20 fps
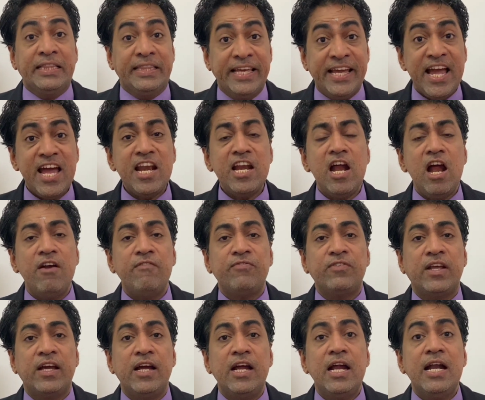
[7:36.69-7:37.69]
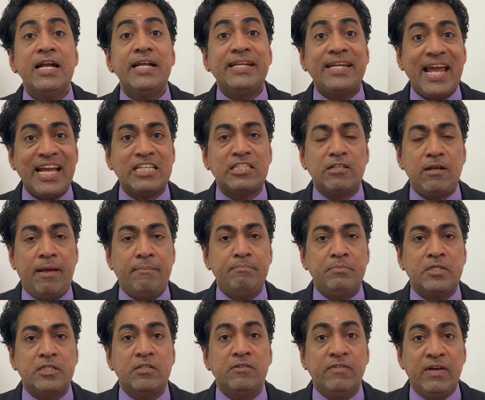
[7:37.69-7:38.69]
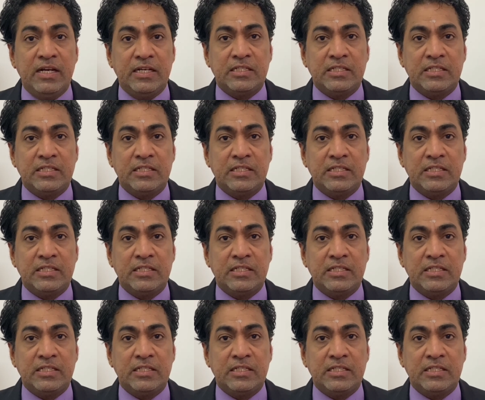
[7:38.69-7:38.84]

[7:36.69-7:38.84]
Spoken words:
Thereafter, tax slabs